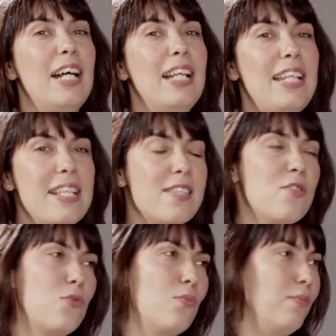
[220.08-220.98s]

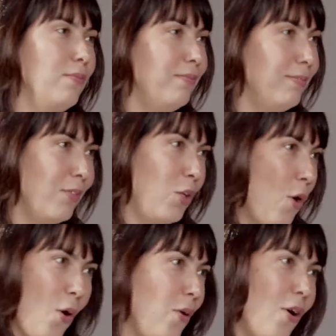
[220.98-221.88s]
Let's
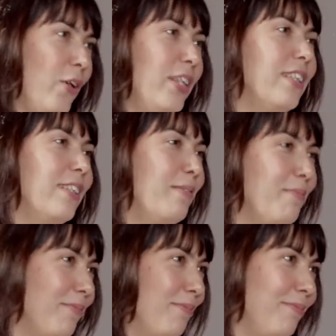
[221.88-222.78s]
go on the,
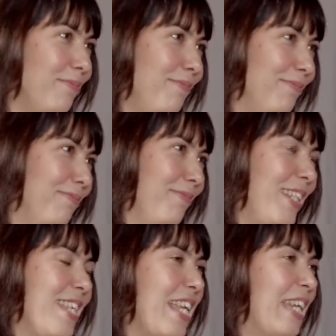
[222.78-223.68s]

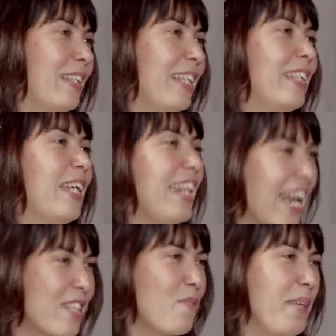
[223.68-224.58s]
let's say, the
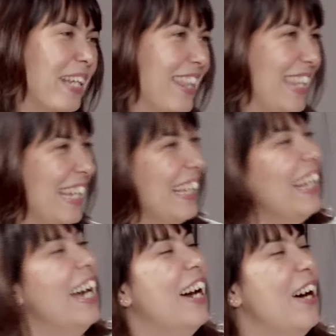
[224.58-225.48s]
next big
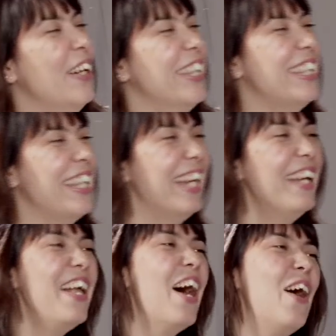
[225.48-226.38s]
thing on the
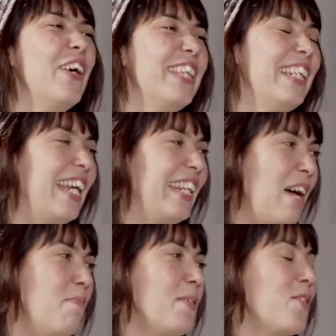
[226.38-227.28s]
lineup.